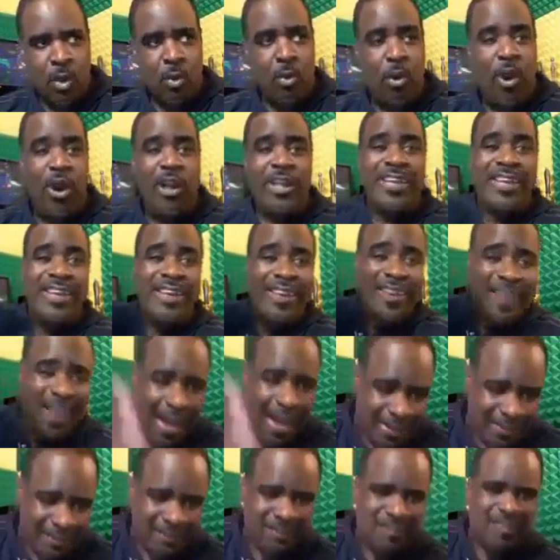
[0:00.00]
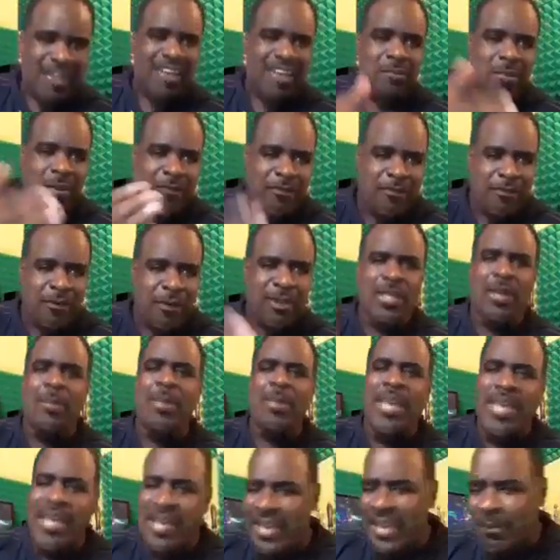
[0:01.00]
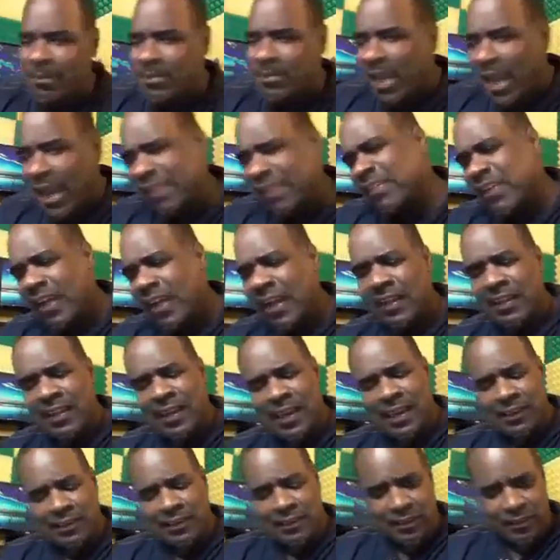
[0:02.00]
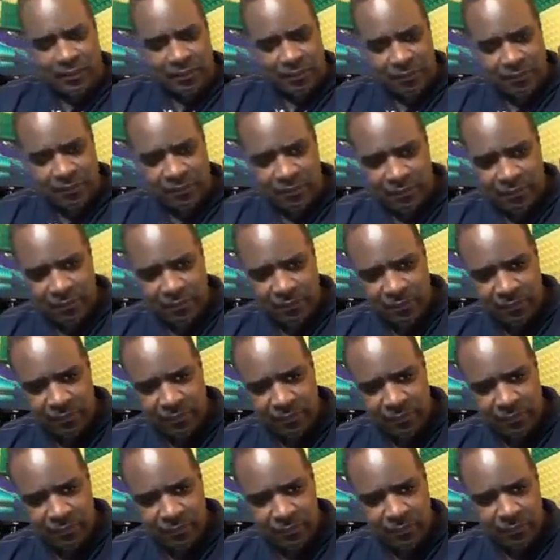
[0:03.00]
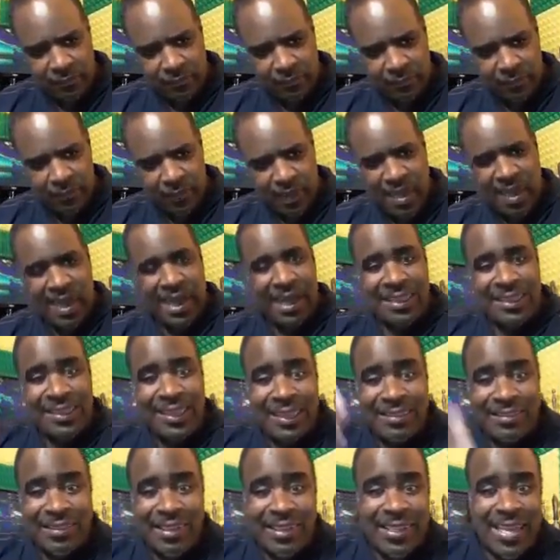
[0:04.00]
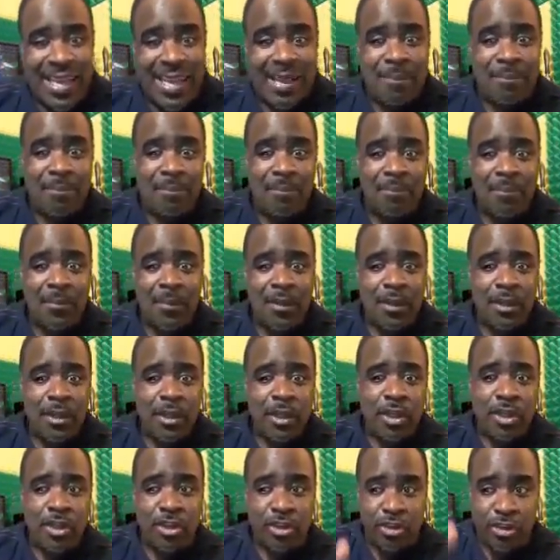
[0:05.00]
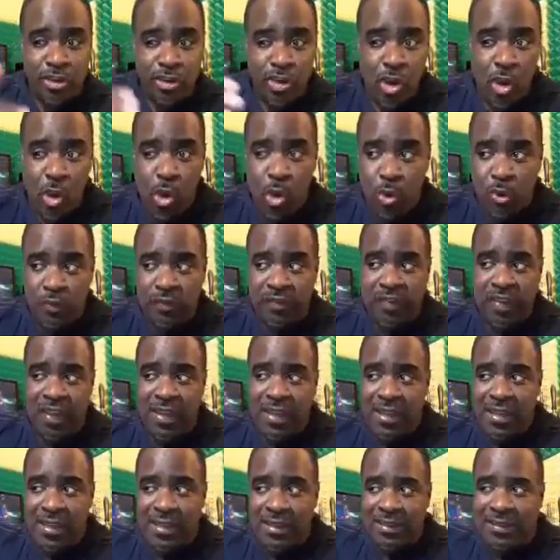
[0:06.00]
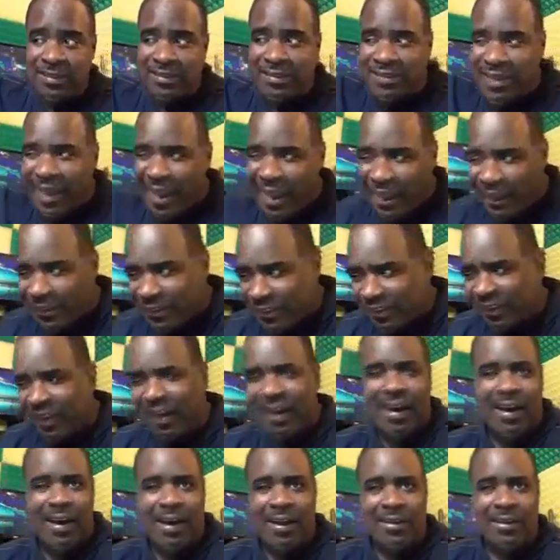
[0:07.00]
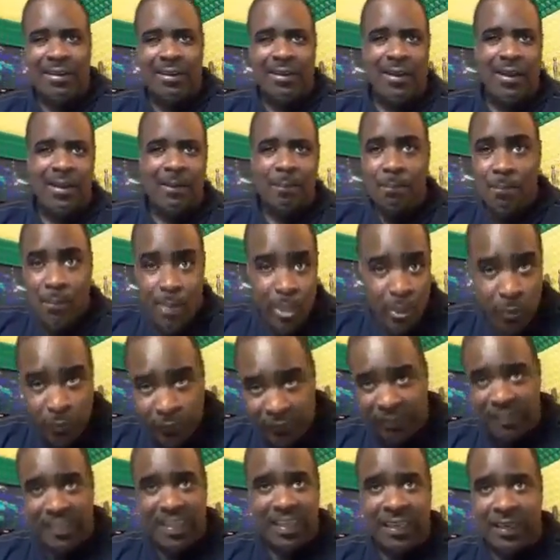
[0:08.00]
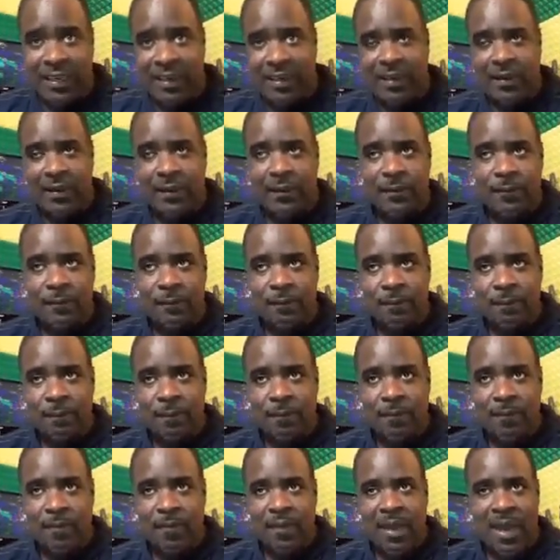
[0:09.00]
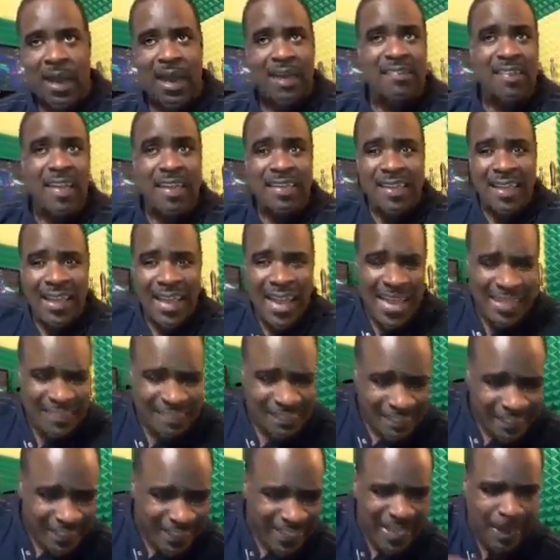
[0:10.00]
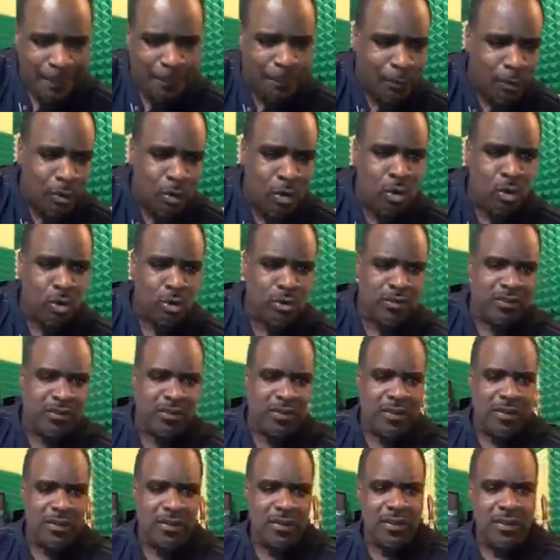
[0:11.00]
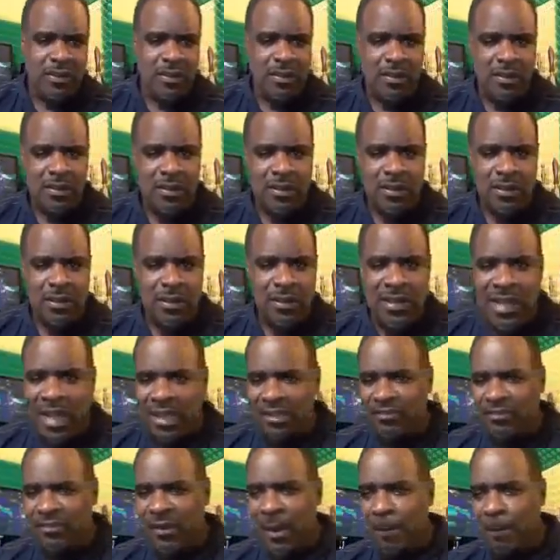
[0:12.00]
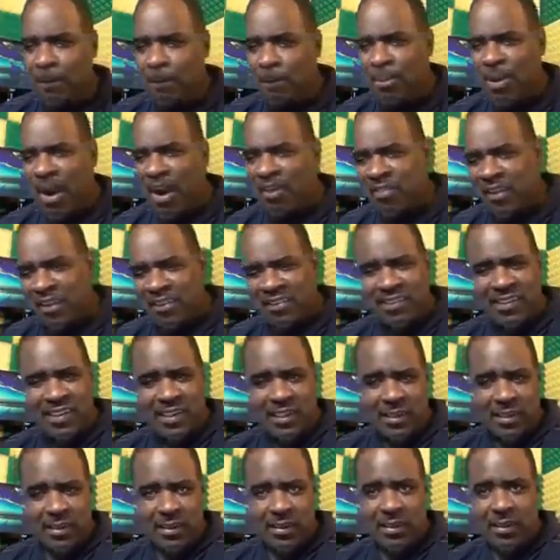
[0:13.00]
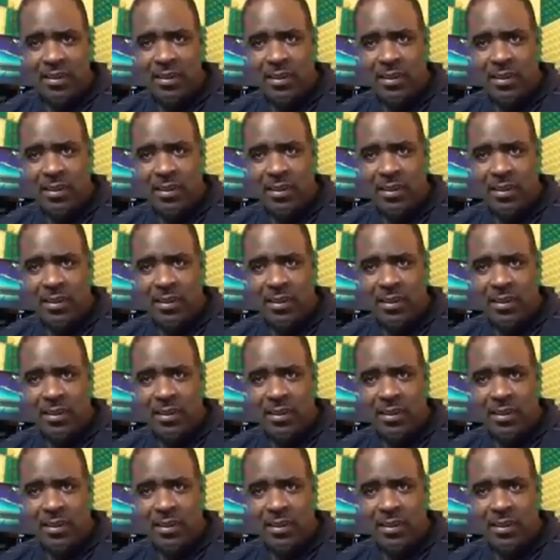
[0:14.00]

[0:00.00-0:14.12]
were gangsters before they became dancehall artists. A lot of them used dancehall music as an escape route, not from poverty